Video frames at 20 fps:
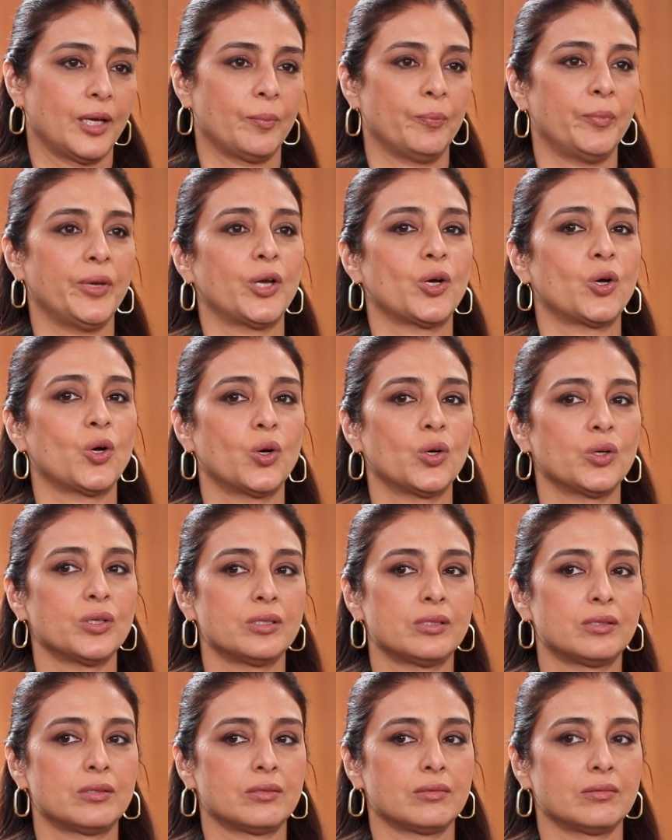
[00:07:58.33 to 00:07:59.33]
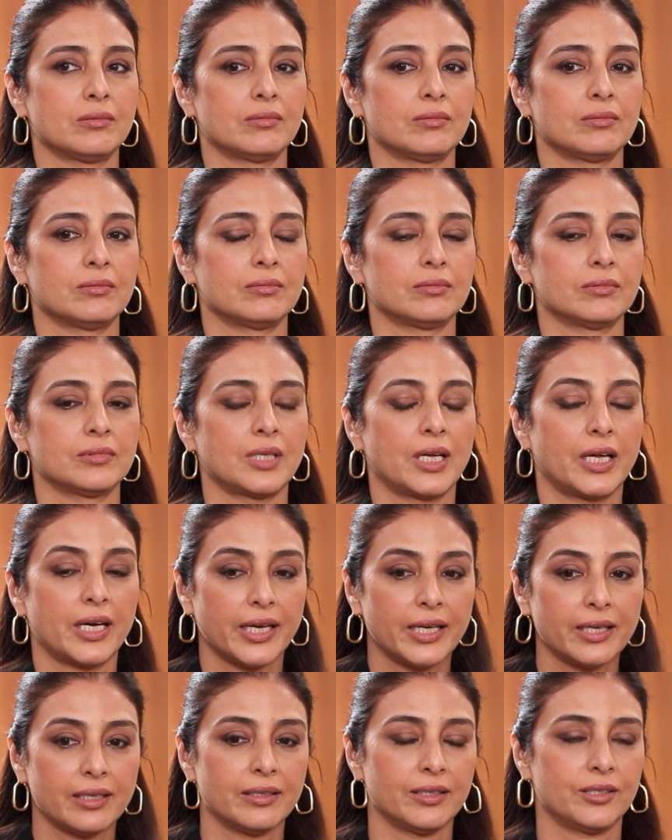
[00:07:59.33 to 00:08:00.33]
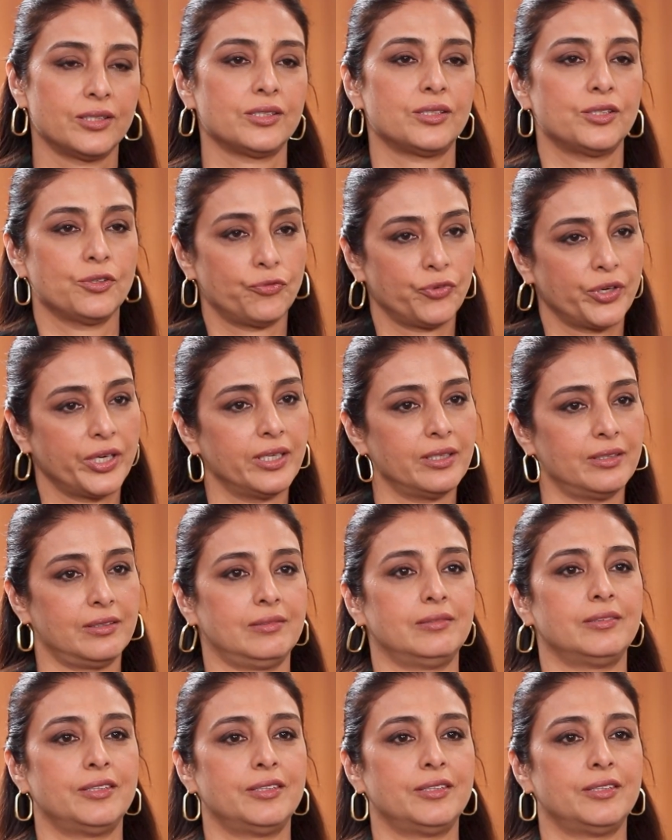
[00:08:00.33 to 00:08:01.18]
because, array, it is different,